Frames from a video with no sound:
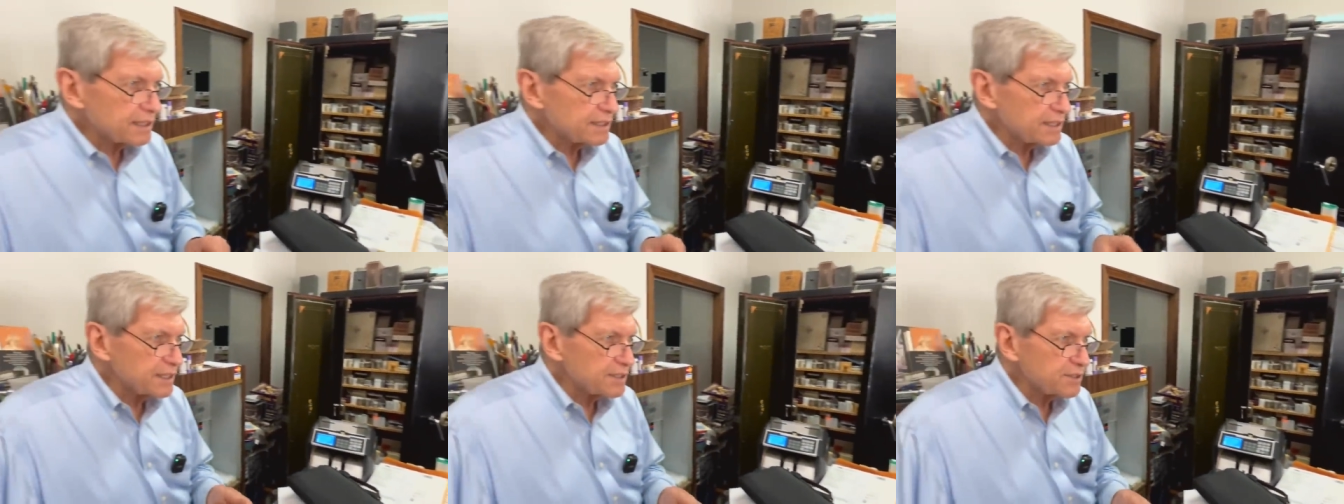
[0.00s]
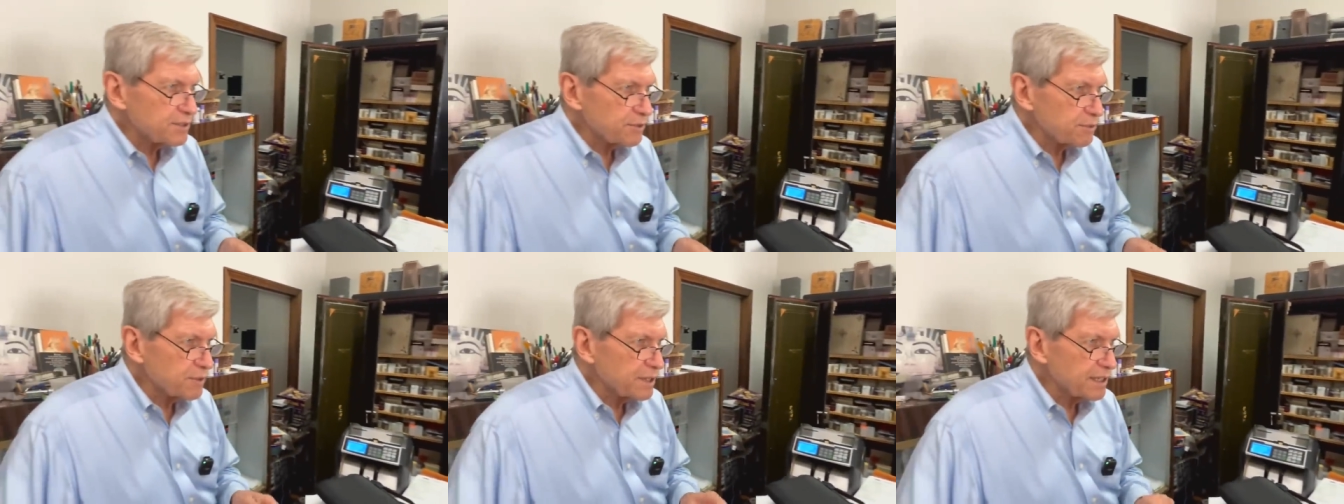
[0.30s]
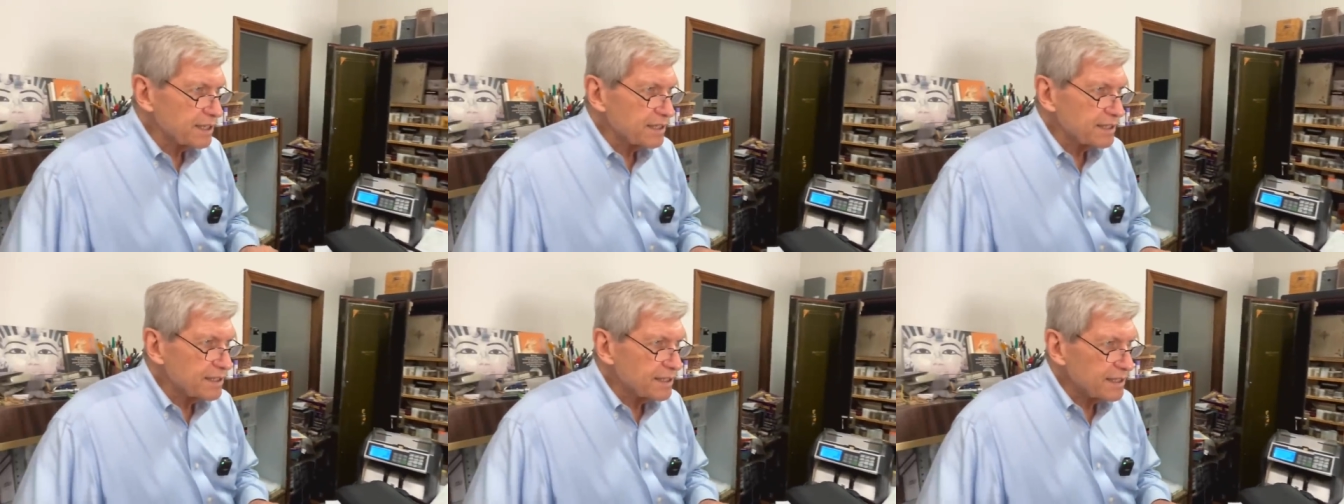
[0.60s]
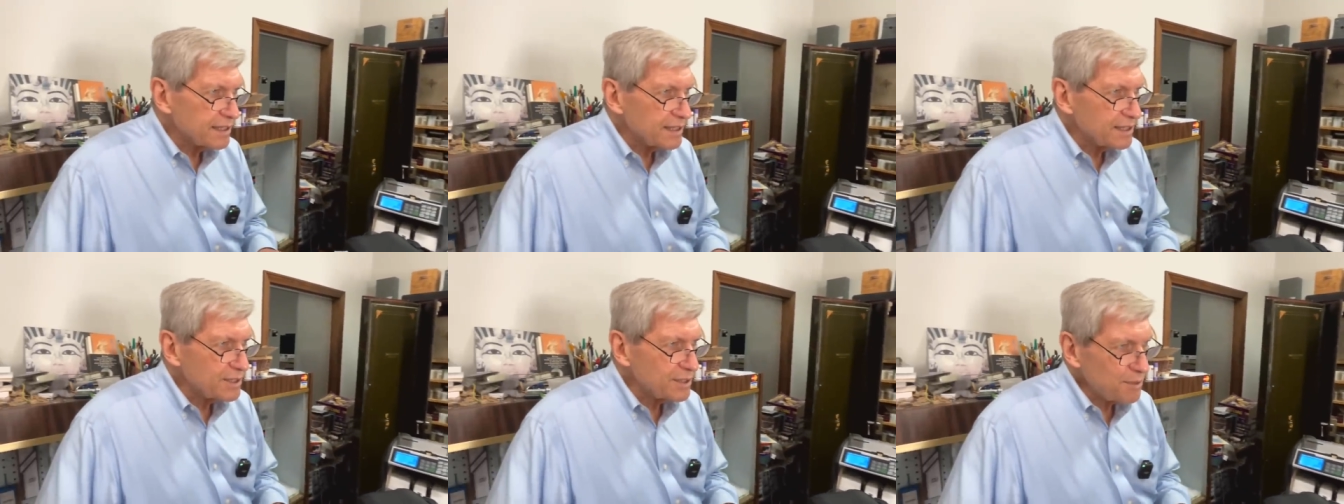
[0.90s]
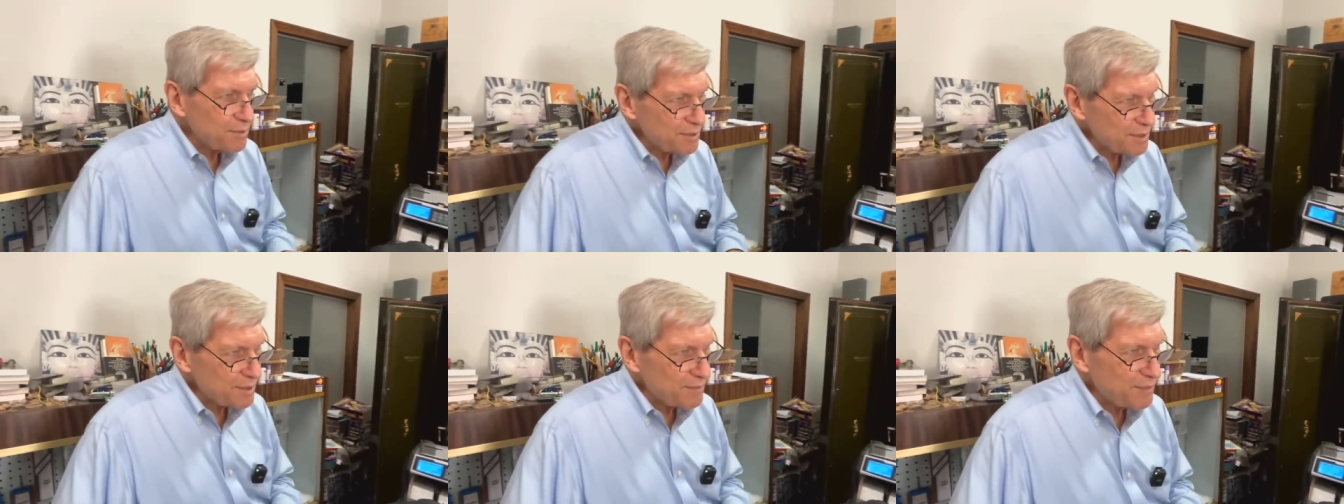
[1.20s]
to test a ring, it's
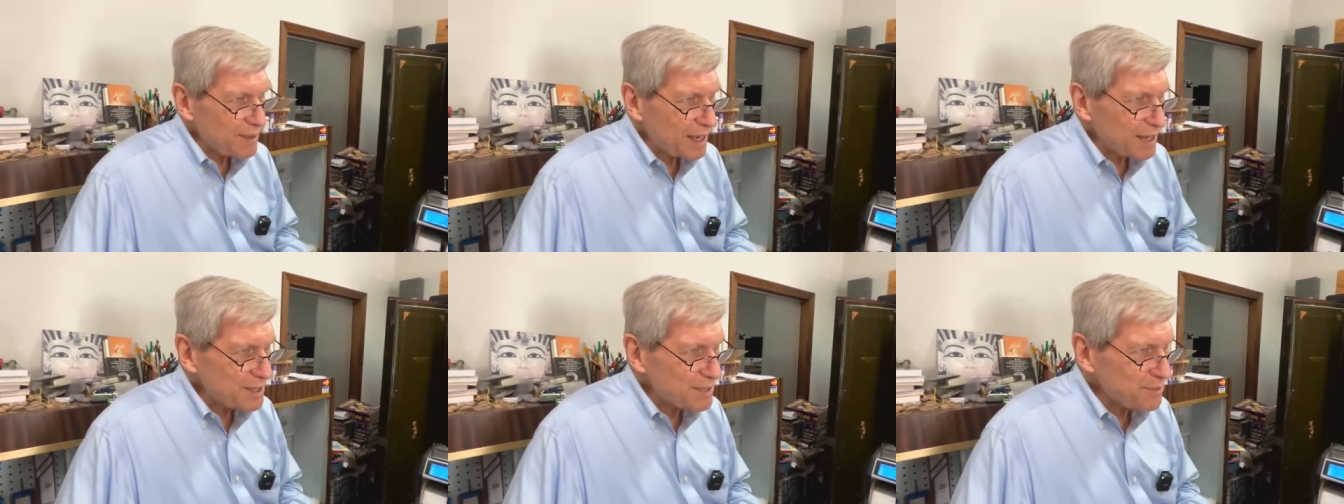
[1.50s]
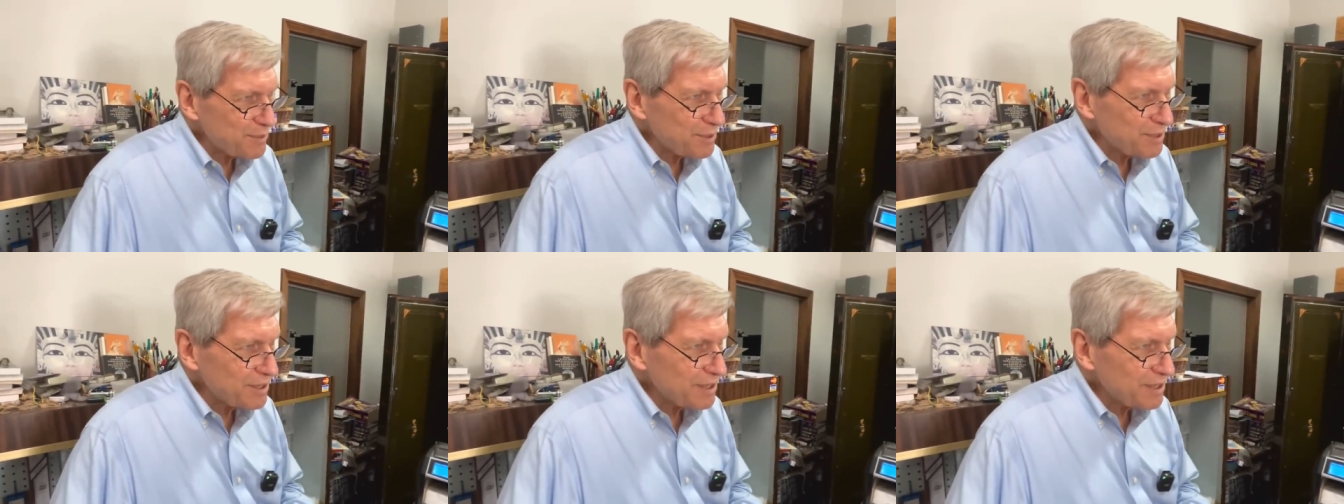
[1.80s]
almost impossible.